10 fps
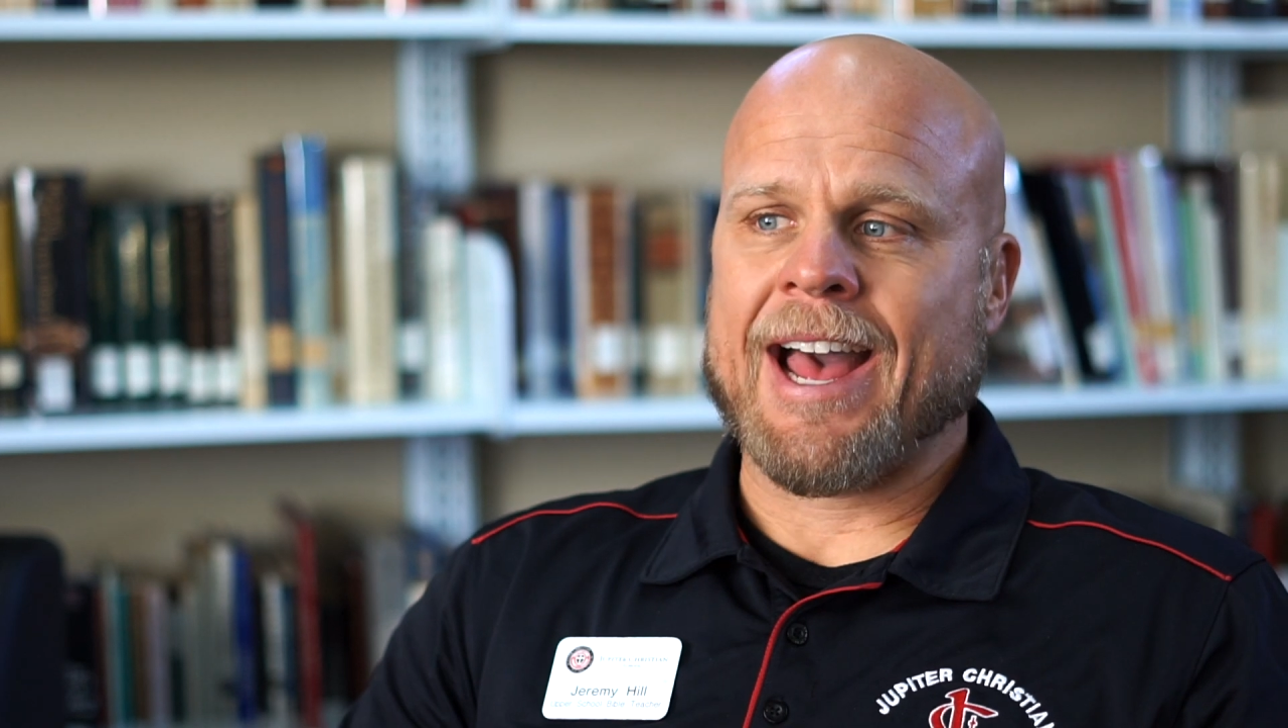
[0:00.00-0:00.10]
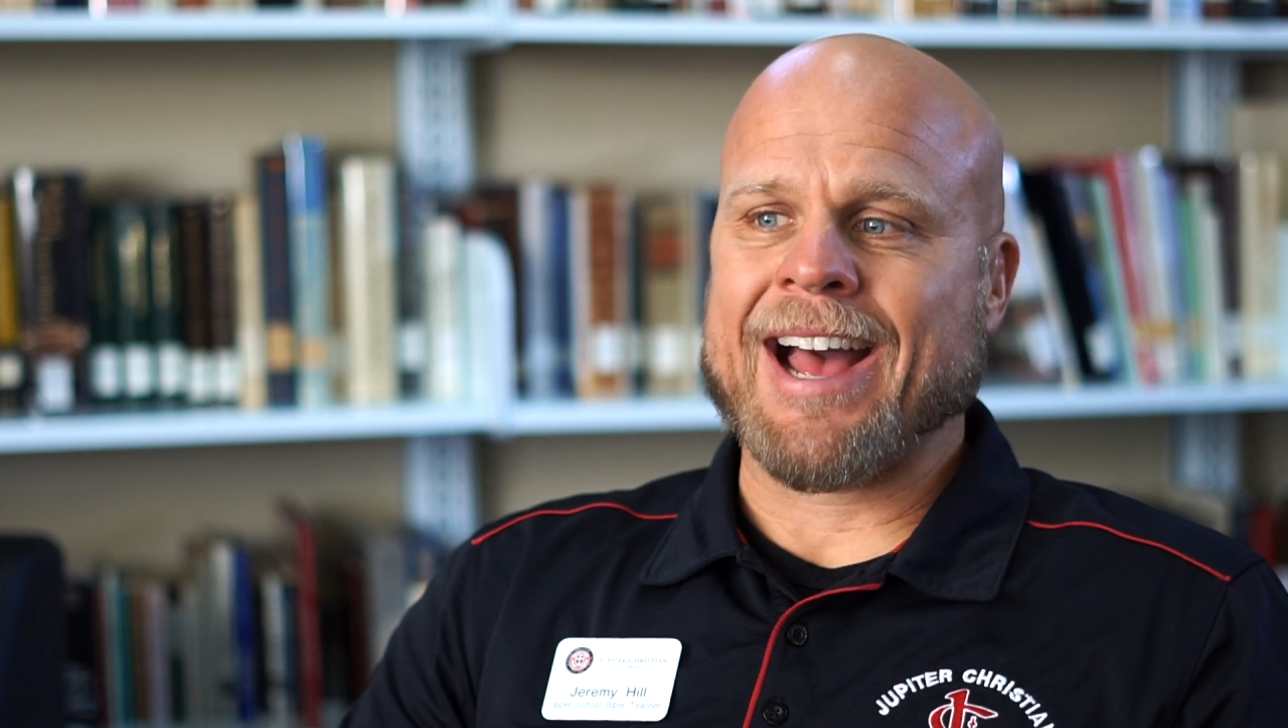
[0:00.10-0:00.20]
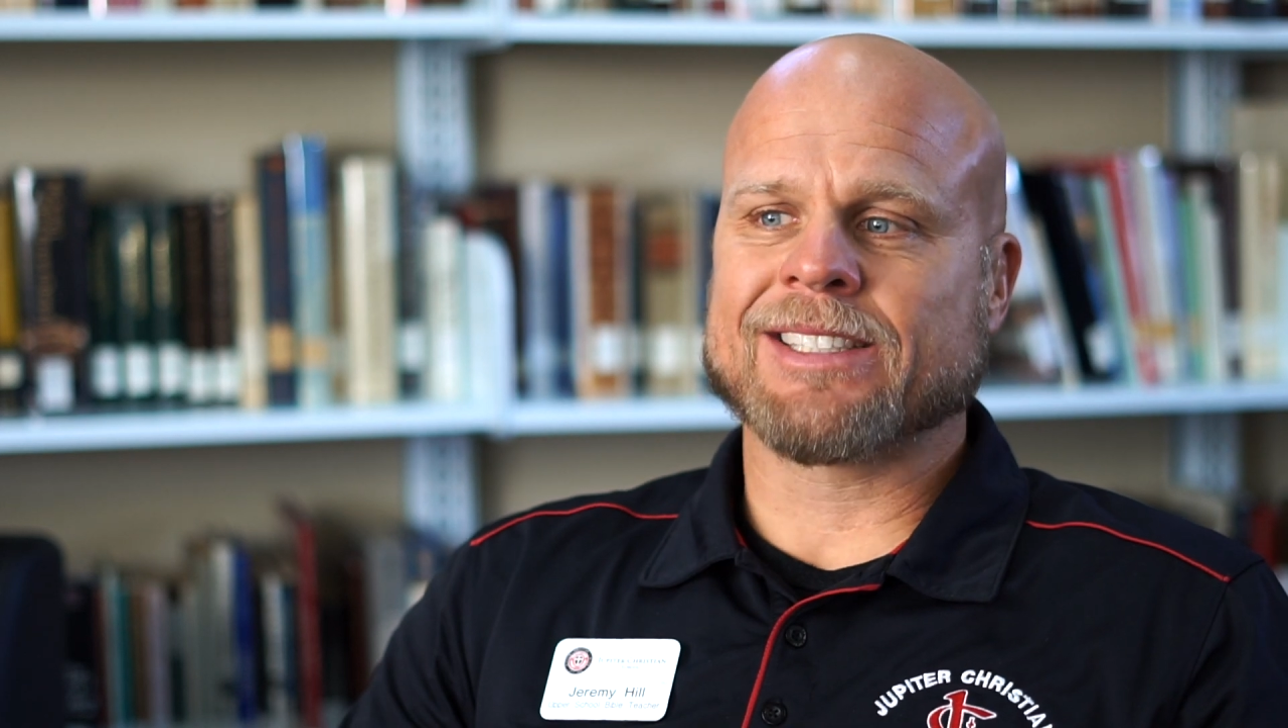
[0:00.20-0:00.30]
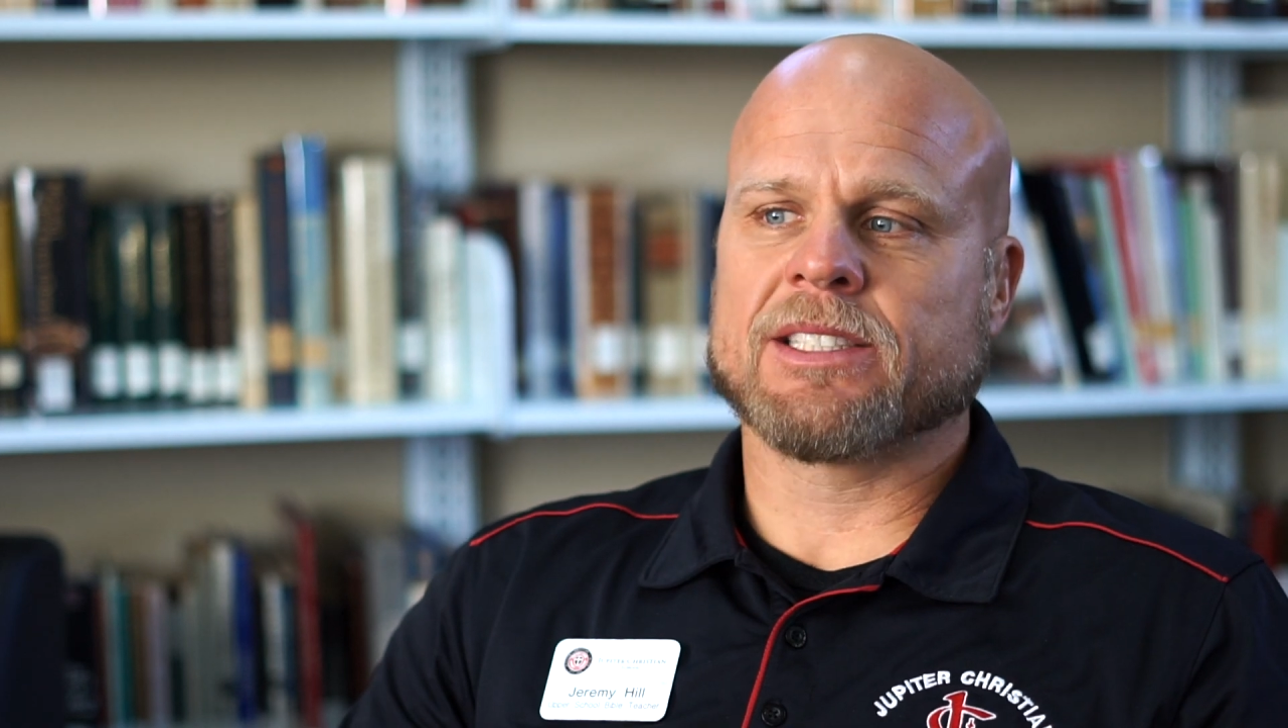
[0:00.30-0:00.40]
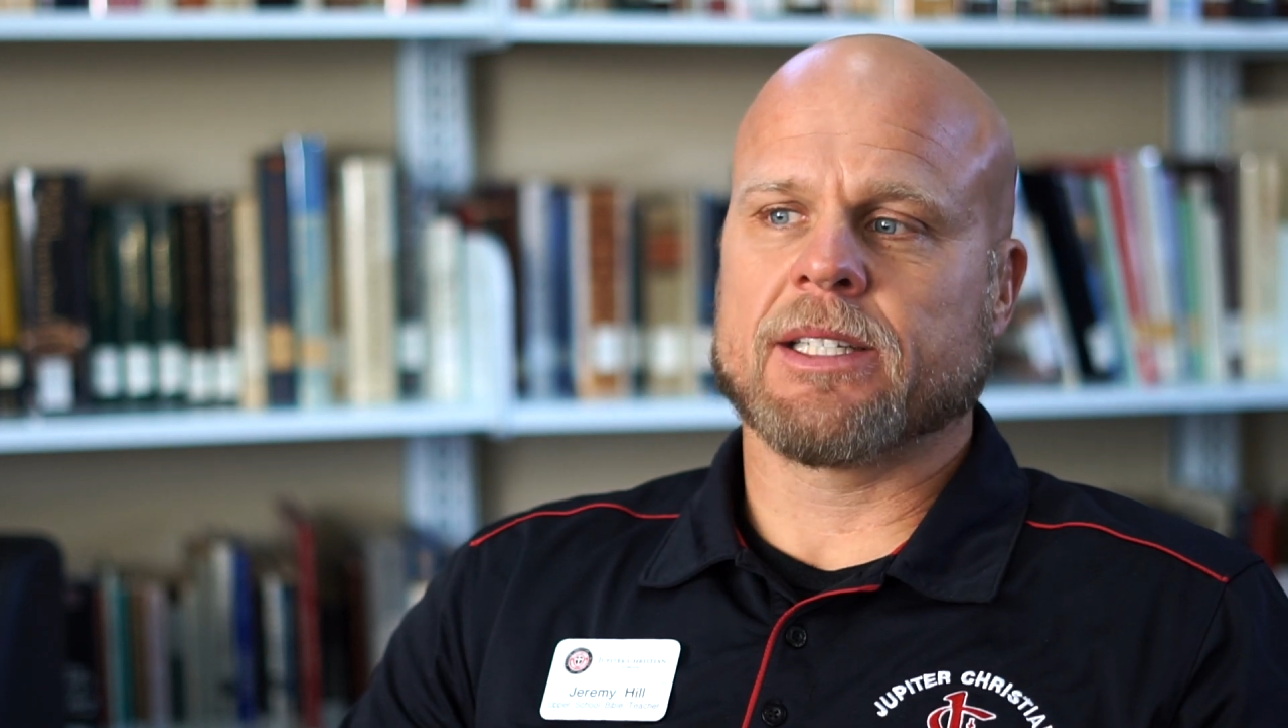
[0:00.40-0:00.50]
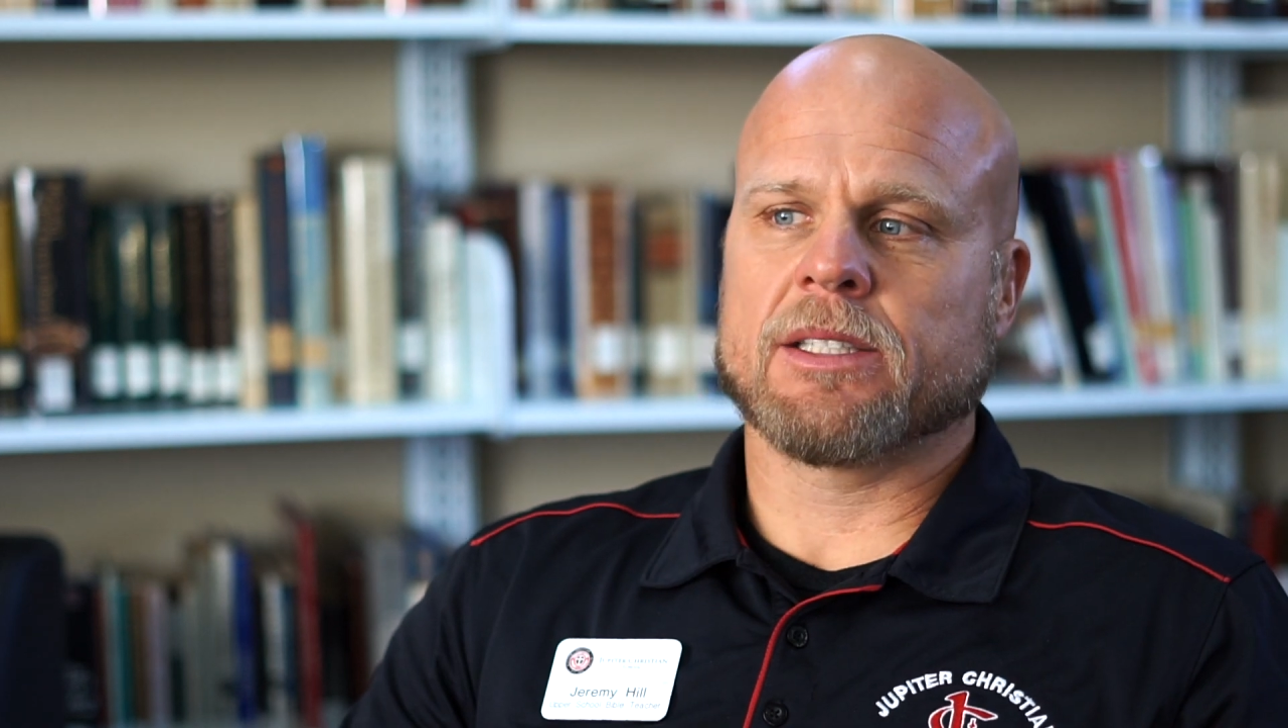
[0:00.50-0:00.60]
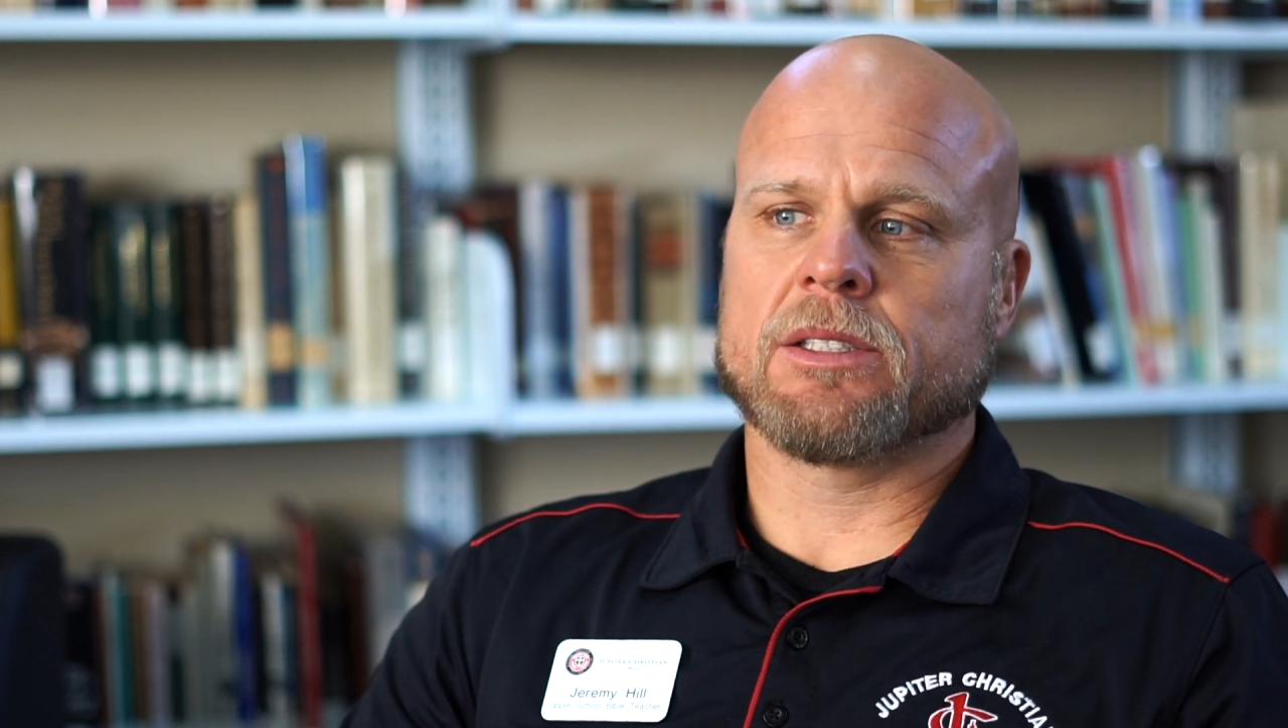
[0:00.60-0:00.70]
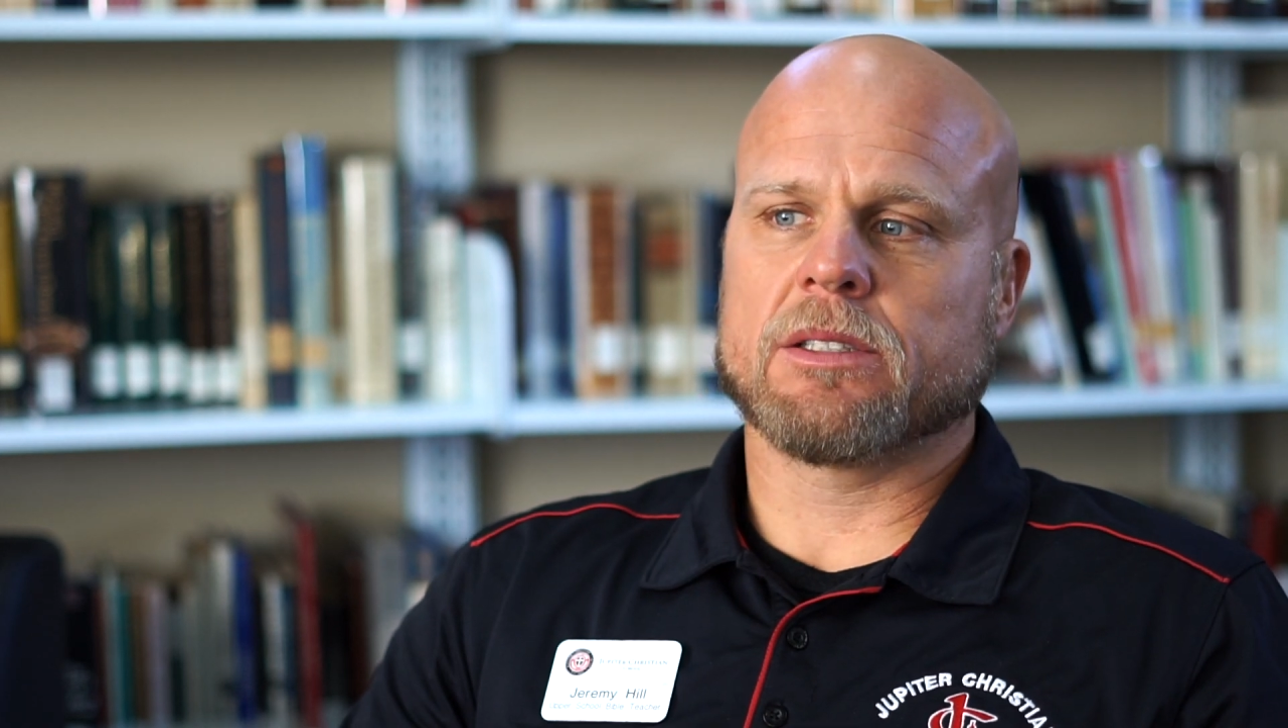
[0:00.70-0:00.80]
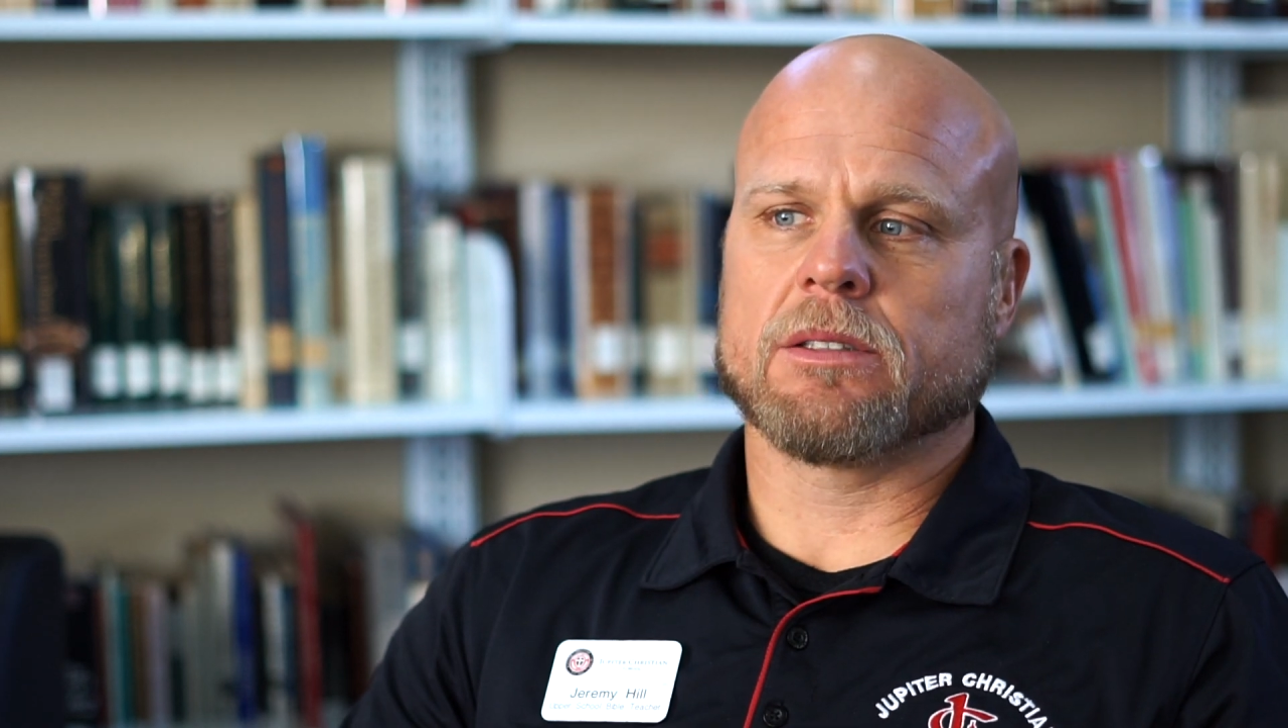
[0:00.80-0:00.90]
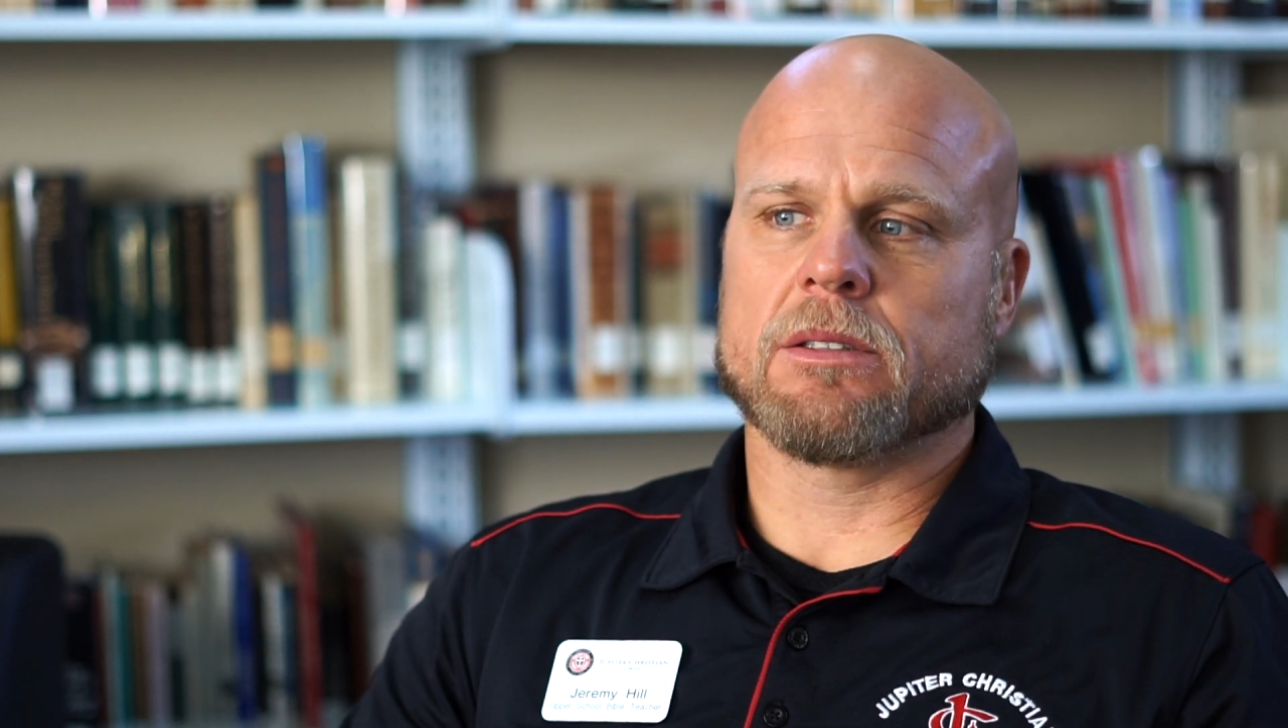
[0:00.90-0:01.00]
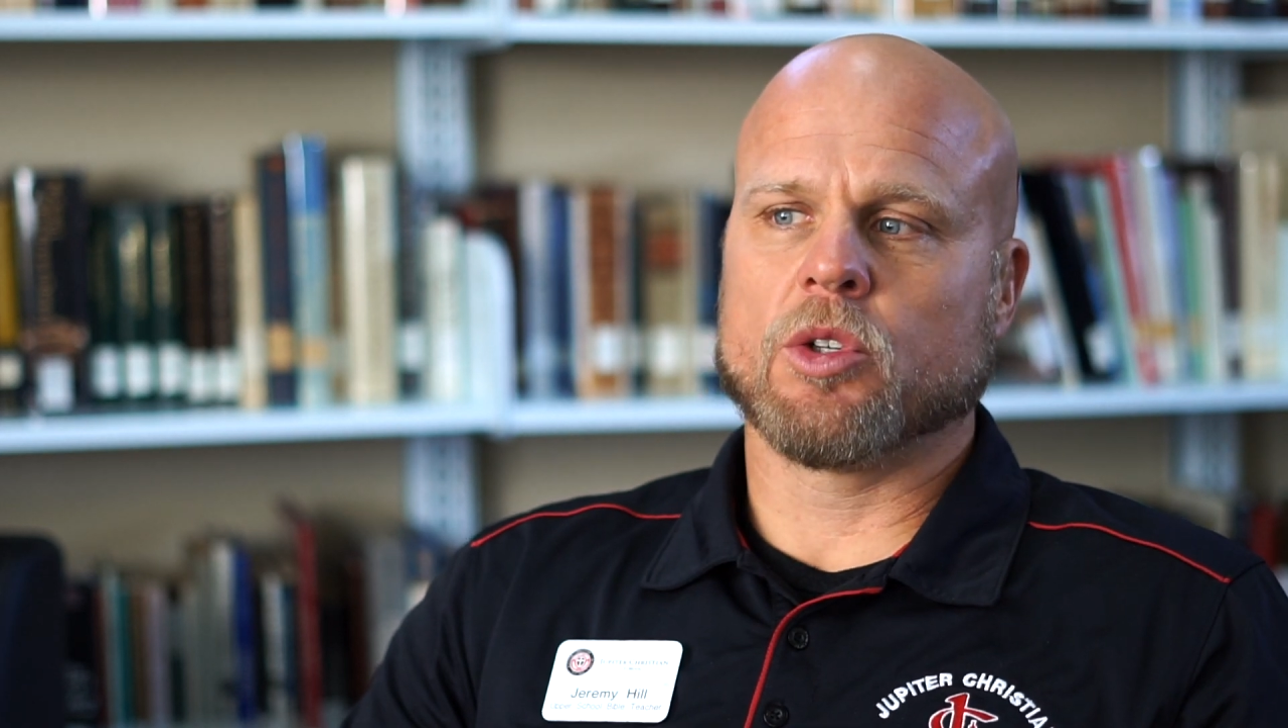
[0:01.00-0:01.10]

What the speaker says: access